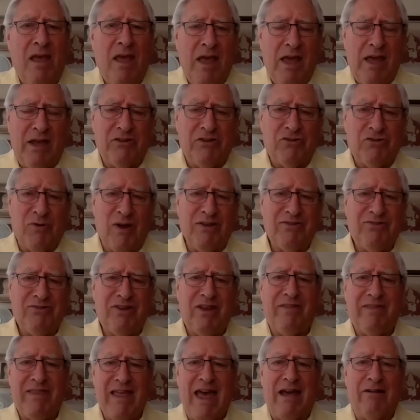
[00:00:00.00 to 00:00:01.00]
And so I
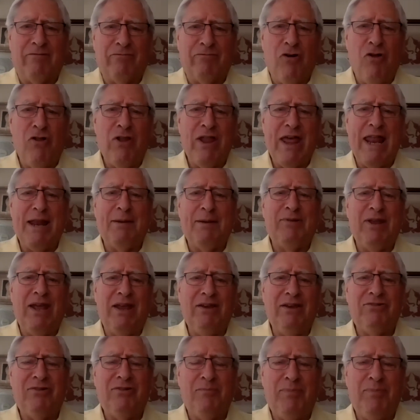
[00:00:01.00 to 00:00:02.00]
said that role
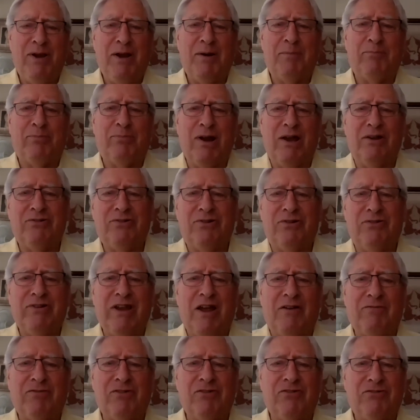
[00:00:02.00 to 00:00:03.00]
adaptation, peer pressure,
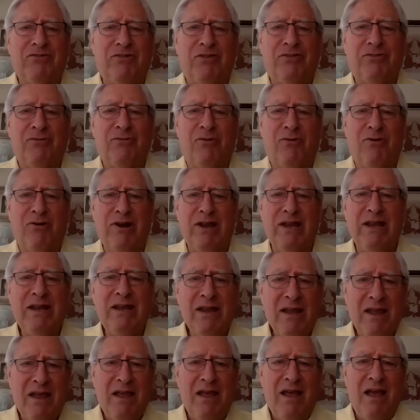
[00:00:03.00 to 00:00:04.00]
deference to authority
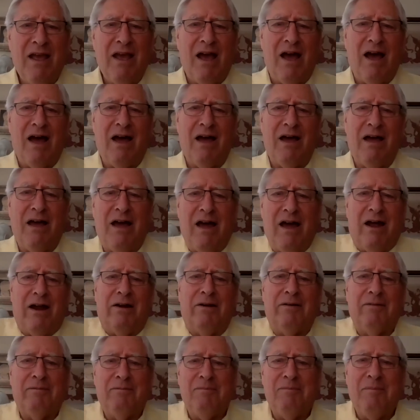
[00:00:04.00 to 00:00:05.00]

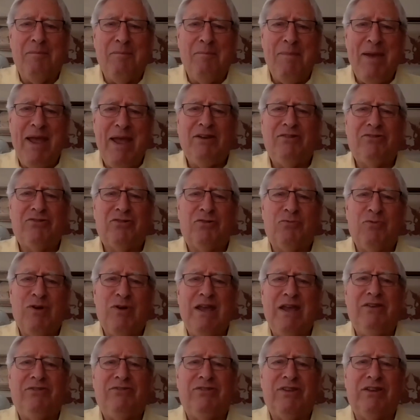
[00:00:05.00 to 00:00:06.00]
are major
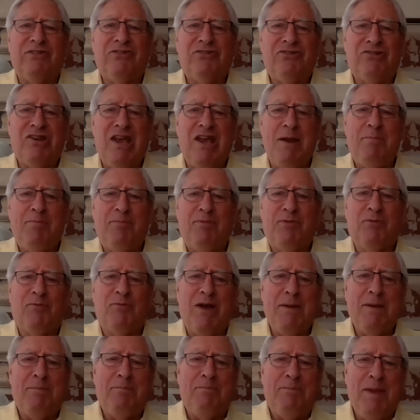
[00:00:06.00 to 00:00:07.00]
ways that shape the
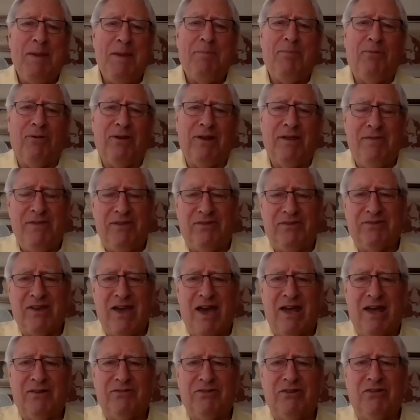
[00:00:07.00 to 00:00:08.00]
way people in this
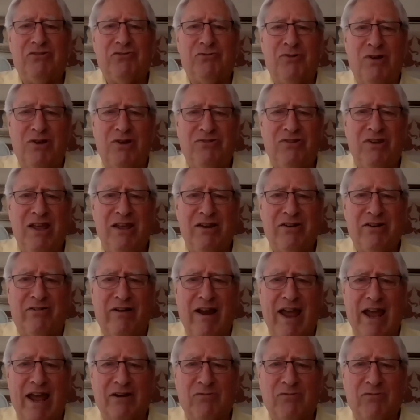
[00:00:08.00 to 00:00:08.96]
kind of situation interact